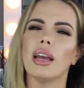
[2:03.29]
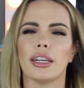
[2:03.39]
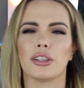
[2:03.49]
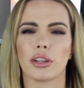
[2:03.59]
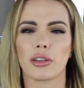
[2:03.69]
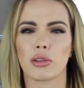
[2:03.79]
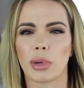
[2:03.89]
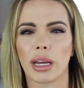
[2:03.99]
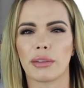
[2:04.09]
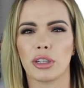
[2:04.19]
Hairdressers would
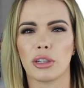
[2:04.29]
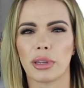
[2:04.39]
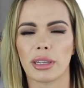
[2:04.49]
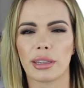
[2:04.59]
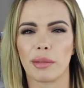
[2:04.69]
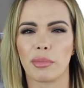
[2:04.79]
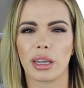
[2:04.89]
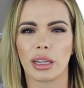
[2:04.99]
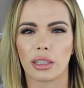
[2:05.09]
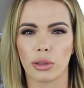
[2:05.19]
have to do the same
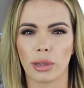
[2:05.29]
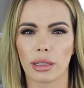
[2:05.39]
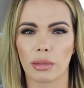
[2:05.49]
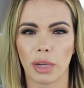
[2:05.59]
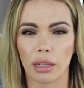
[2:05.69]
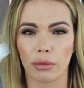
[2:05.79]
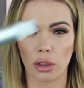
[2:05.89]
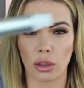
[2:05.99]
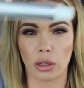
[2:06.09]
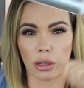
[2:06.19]
thing to get some kind of
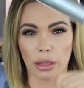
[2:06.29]
curl.